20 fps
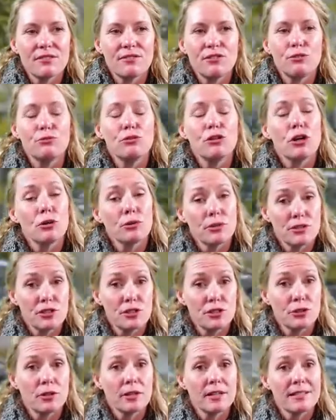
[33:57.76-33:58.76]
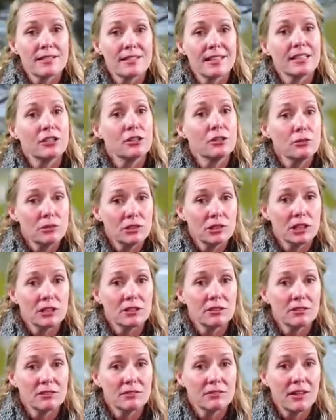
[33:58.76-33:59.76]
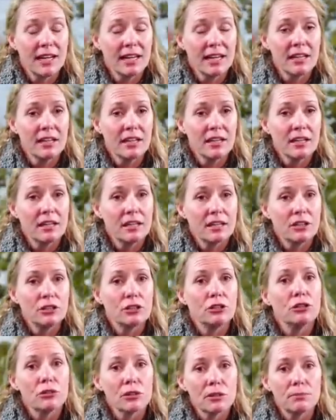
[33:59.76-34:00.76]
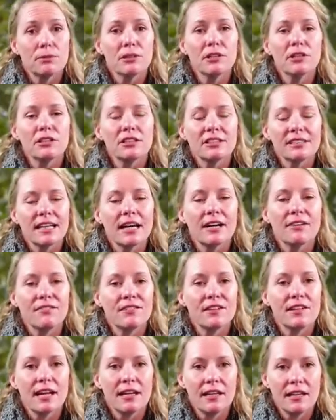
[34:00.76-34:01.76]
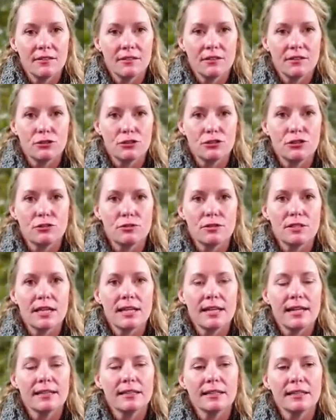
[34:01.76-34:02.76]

if you know those stories like you do, yeah. right? You can put yourself in any of those shoes. And I